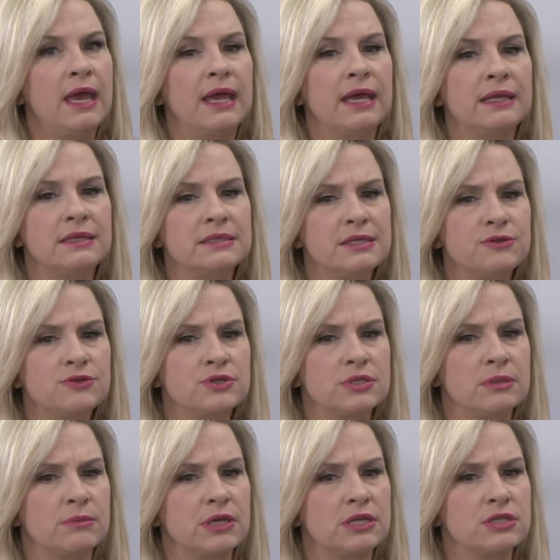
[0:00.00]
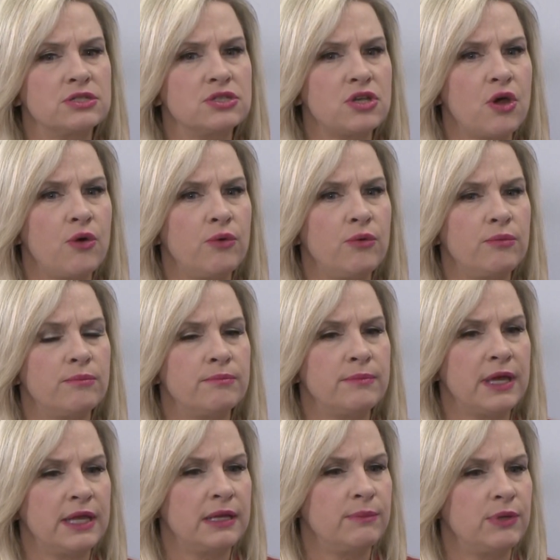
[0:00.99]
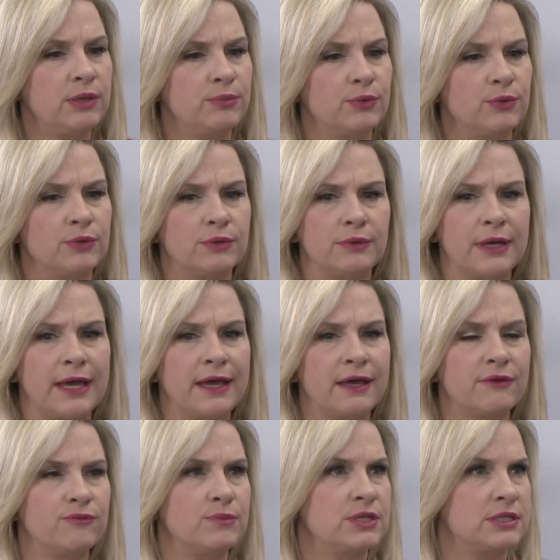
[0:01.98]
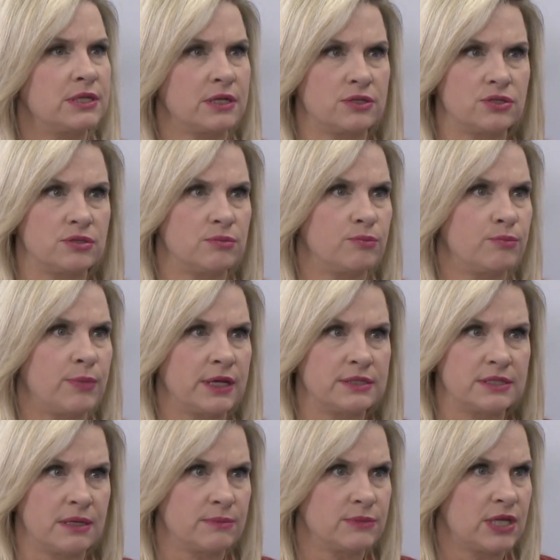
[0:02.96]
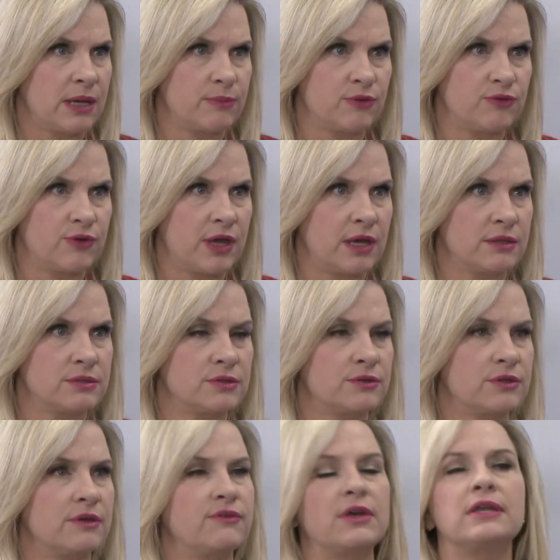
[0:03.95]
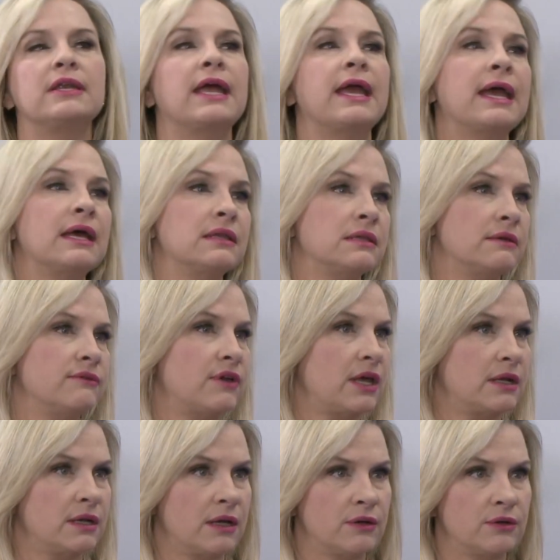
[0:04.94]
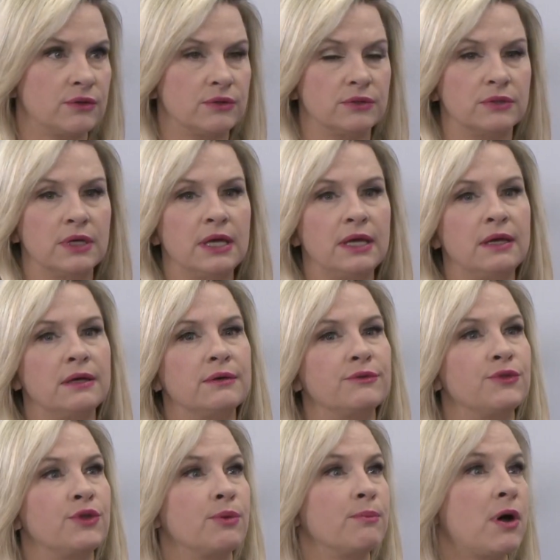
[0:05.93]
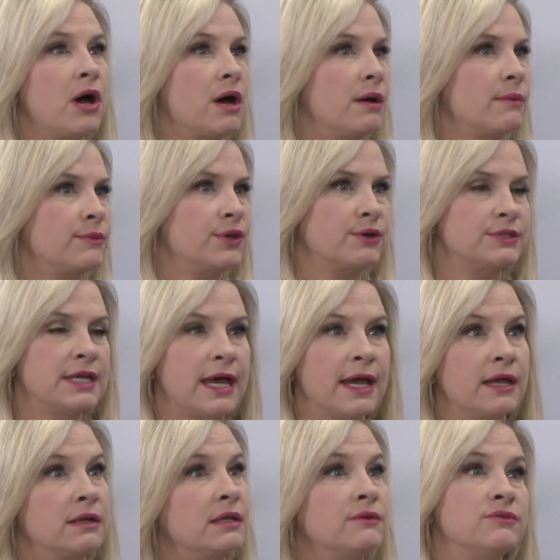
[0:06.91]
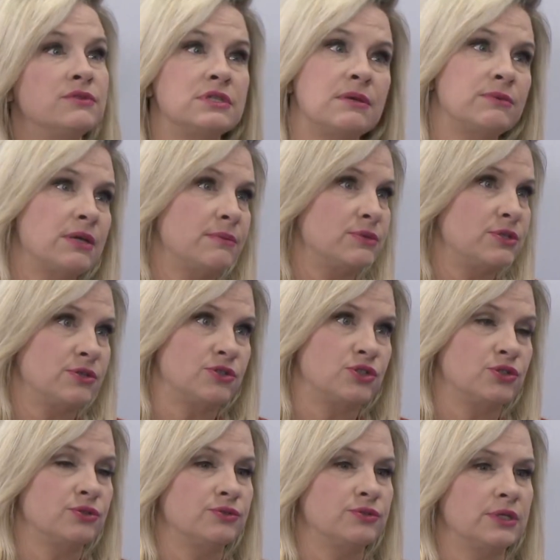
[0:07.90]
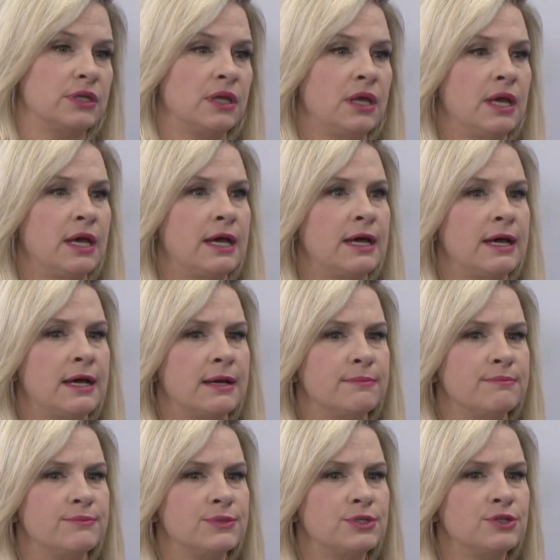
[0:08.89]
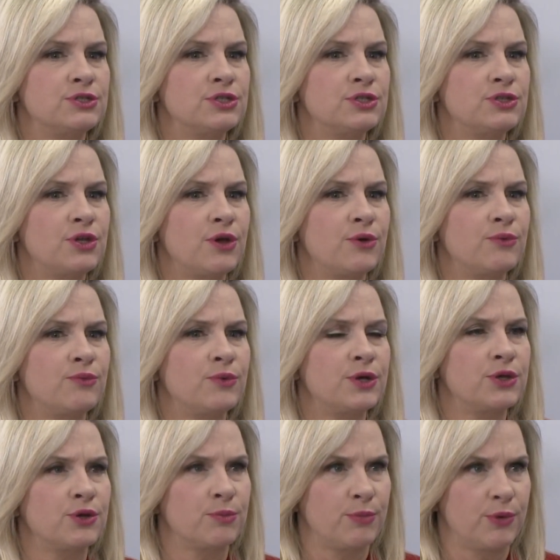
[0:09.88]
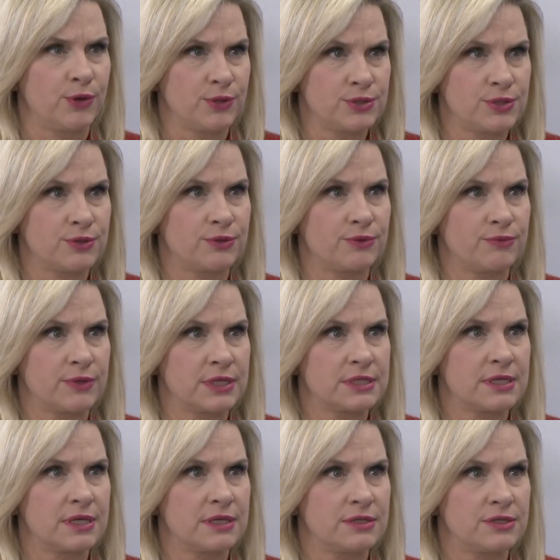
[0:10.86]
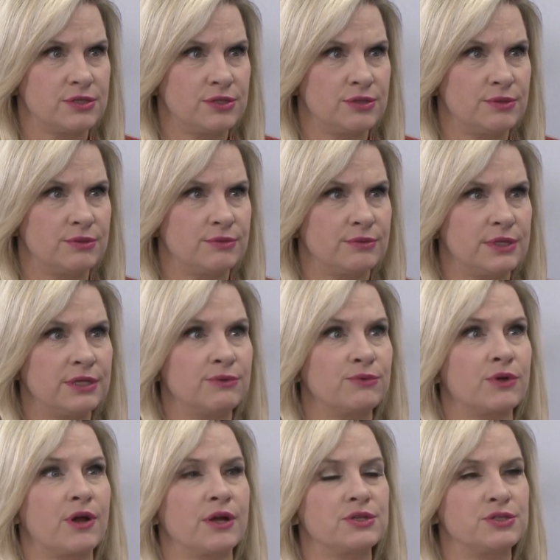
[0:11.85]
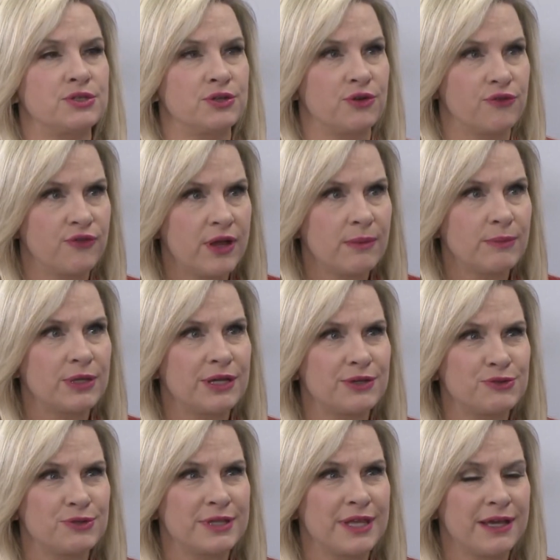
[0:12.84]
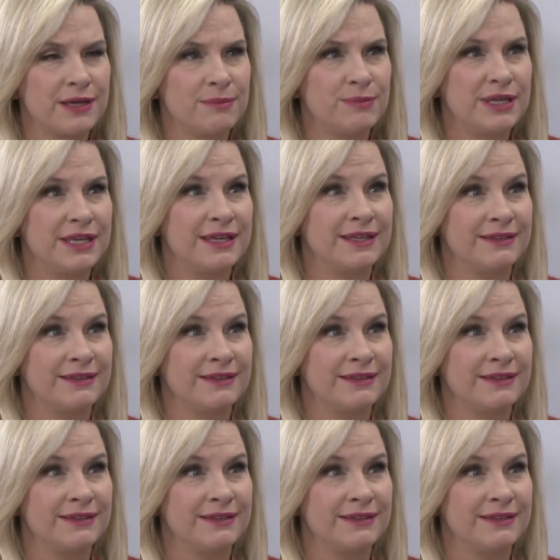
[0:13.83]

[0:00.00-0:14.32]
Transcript: And it's interesting because so many people have been touched by some type of cancer. They've had an aunt, they've had an uncle, their mom, their dad, even sometimes their children. So to know what your personal risk is too in regards to your family history, that can be